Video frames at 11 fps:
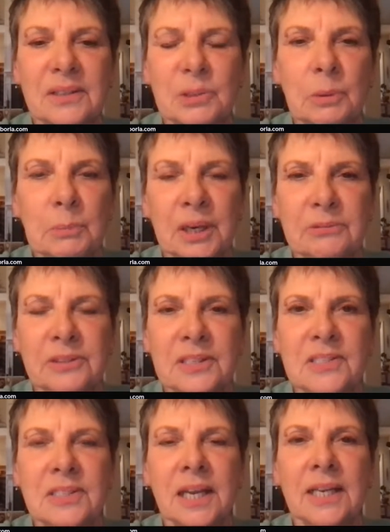prepare for this
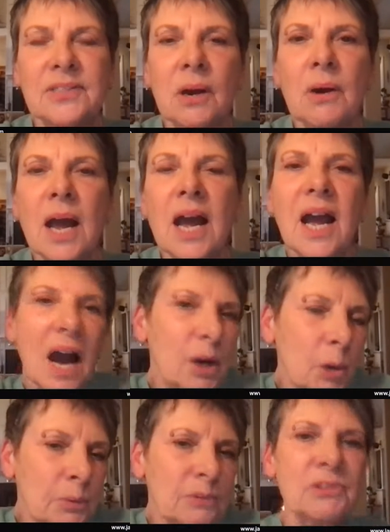today. So I
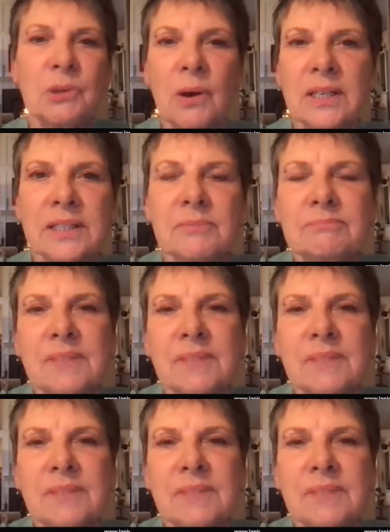hope you enjoyed it.